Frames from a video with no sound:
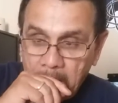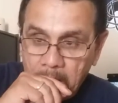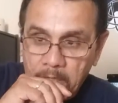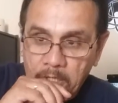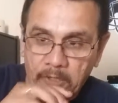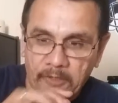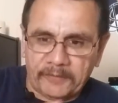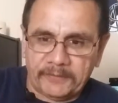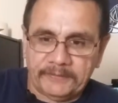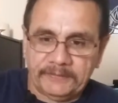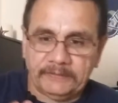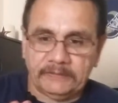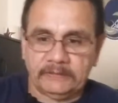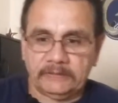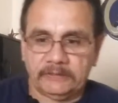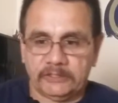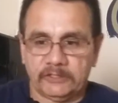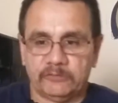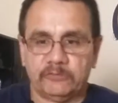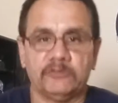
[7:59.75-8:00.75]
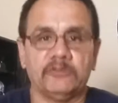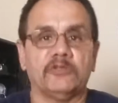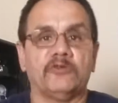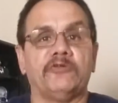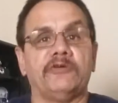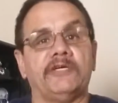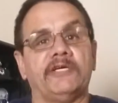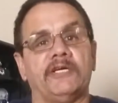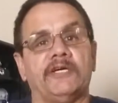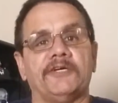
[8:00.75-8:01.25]
You know, just real
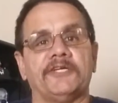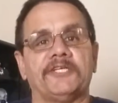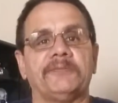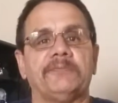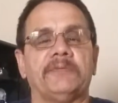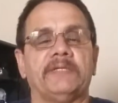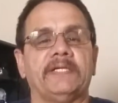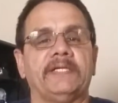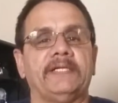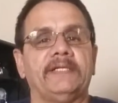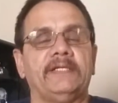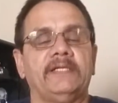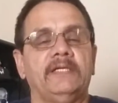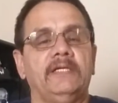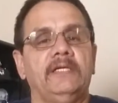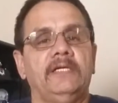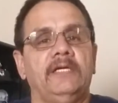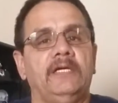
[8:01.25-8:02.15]
quick, I'll explain.